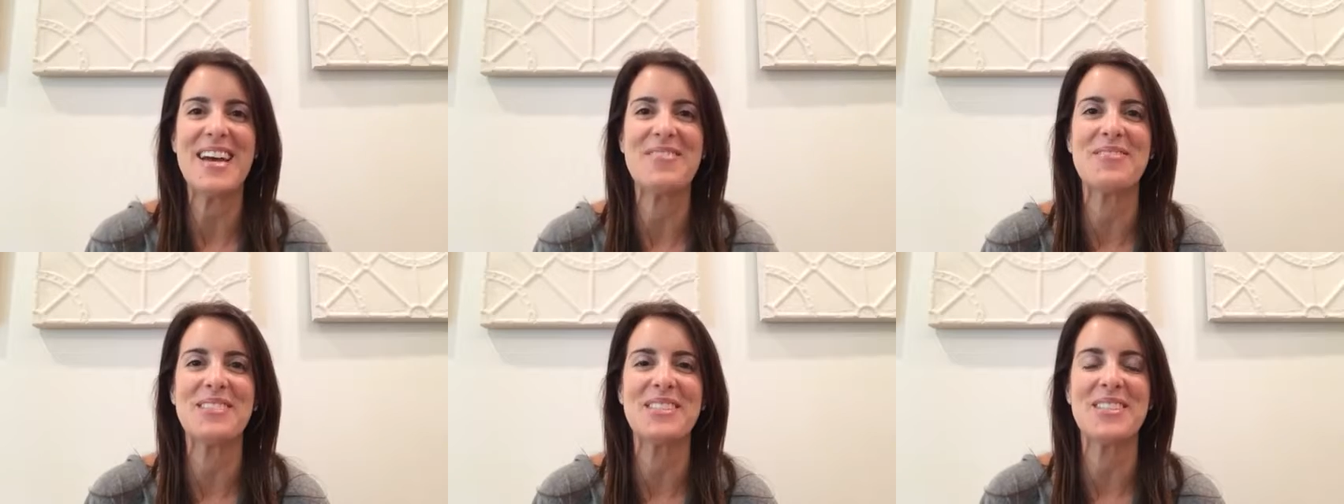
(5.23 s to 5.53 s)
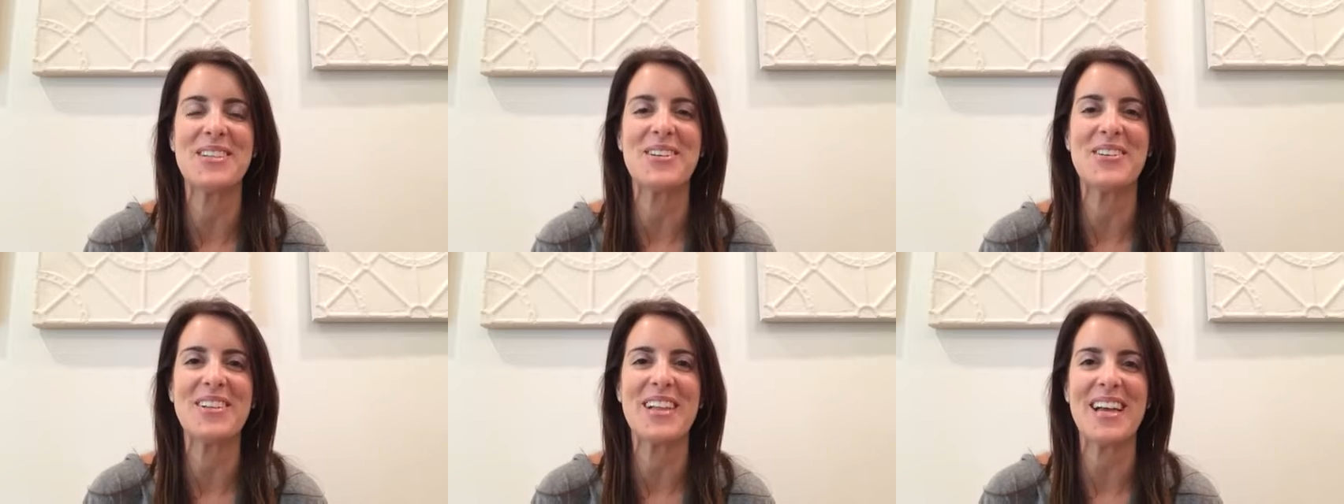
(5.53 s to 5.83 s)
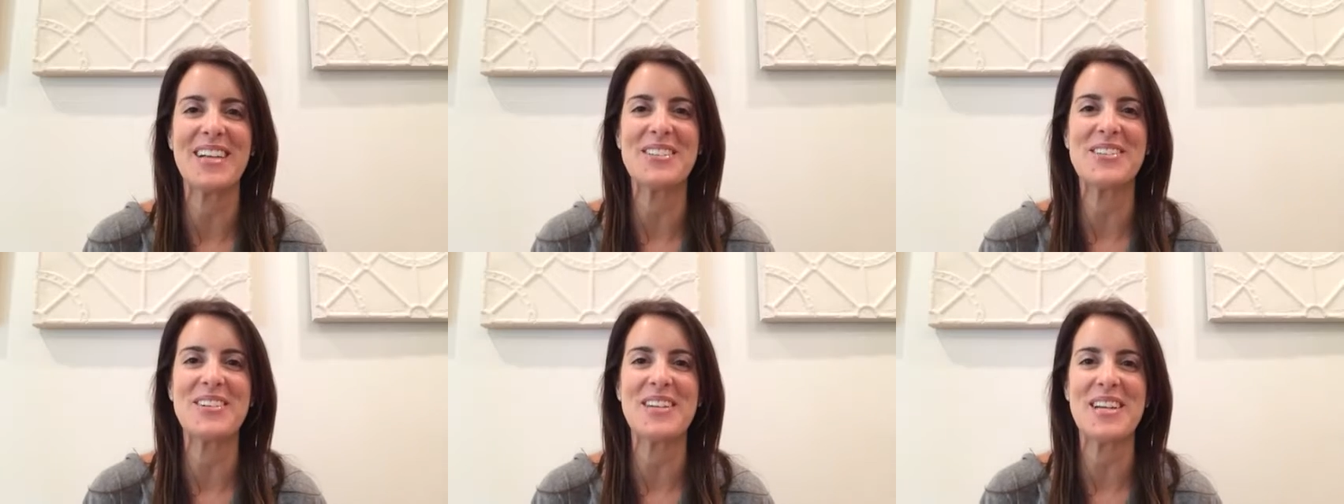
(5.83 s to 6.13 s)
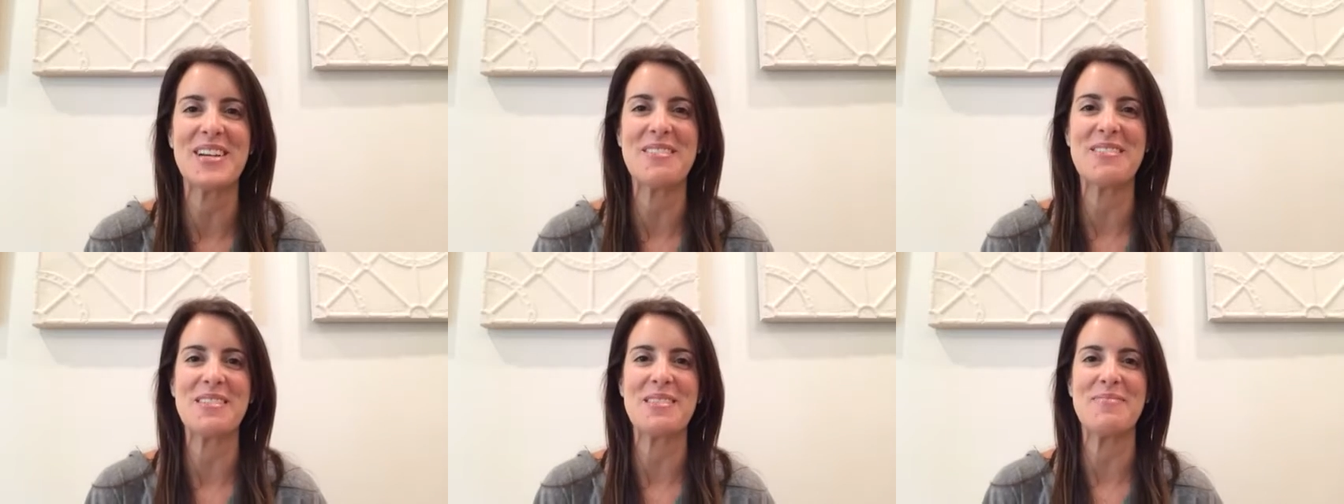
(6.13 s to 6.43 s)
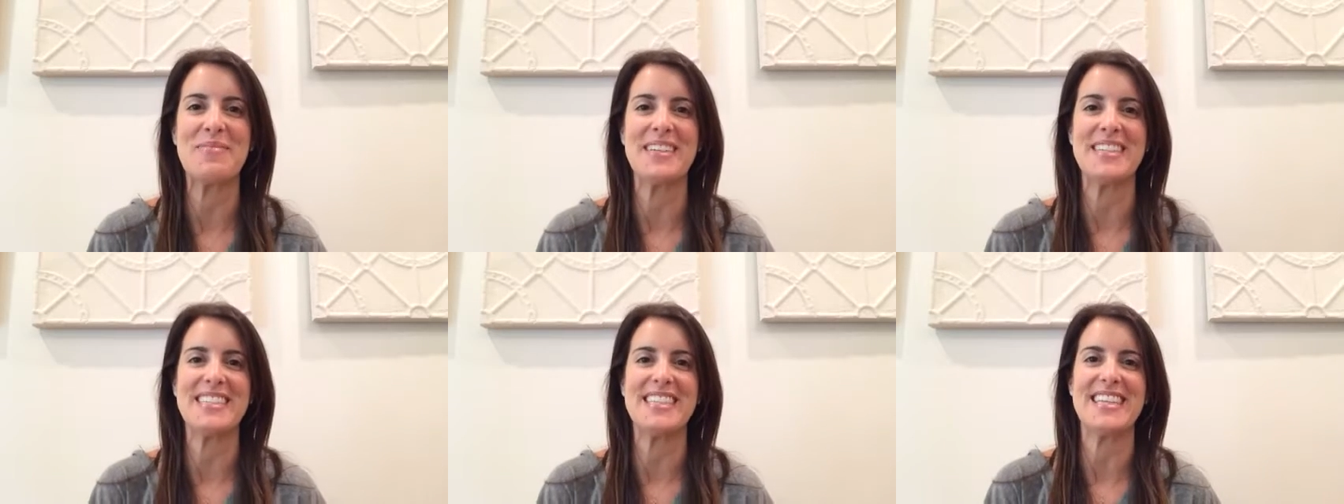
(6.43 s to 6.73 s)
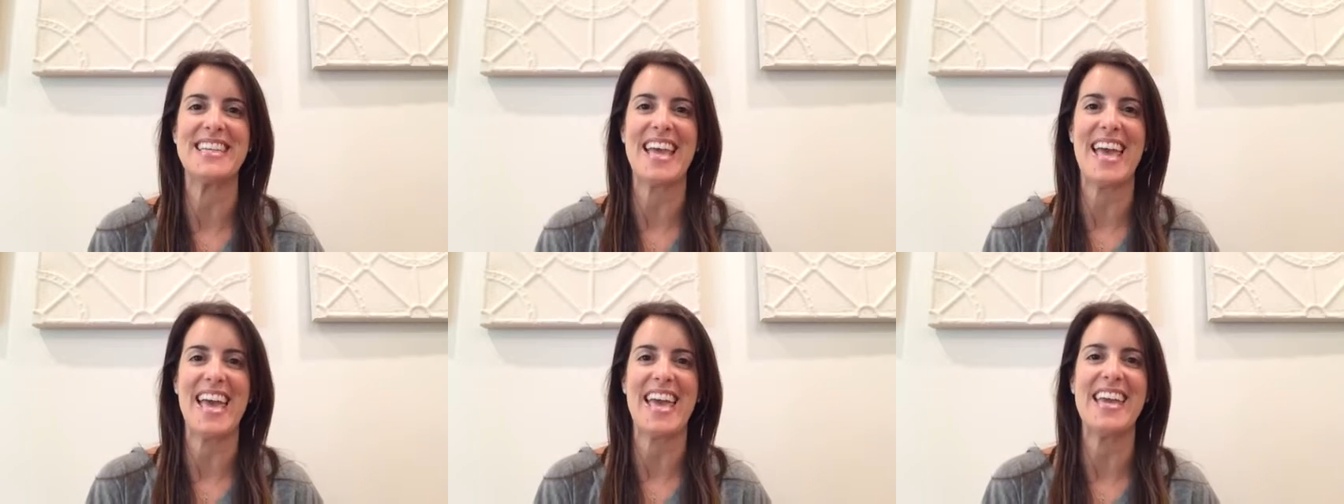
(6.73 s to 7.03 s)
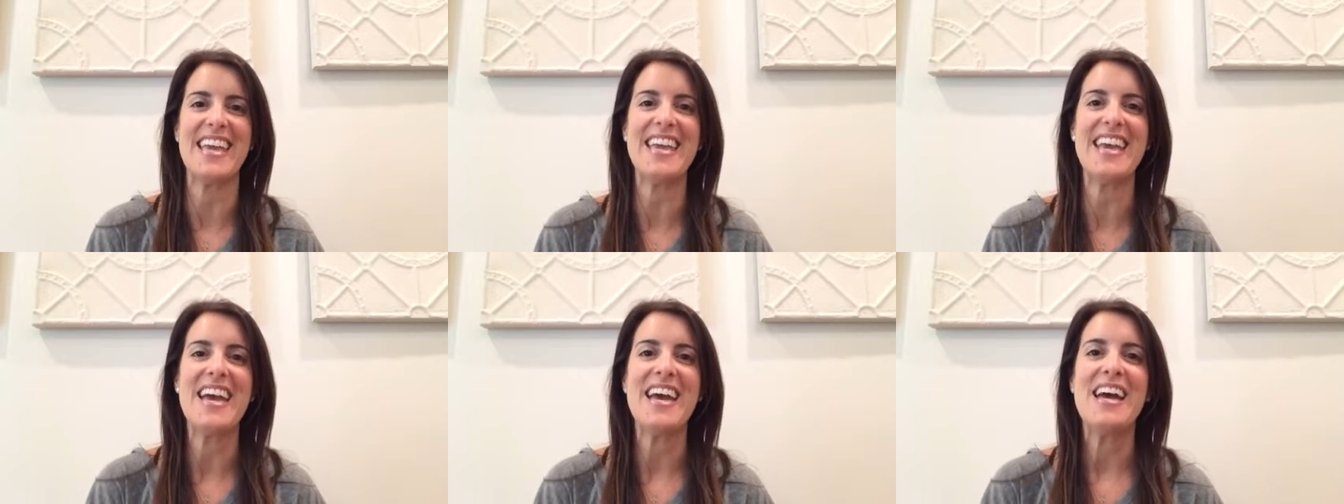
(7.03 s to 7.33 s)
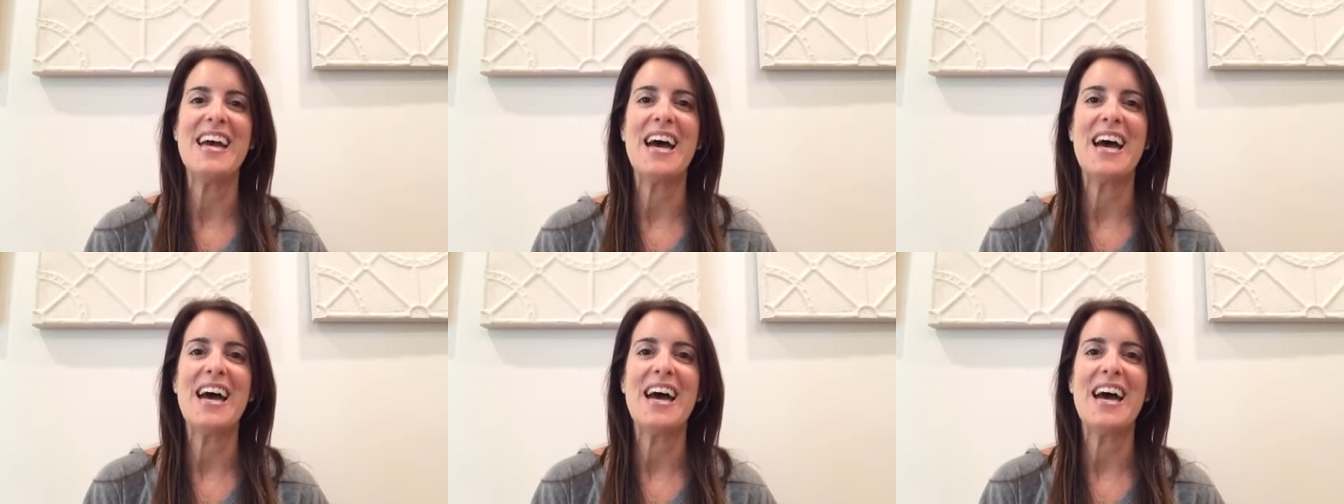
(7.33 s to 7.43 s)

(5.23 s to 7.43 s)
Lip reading: I'm so glad you're here with me today.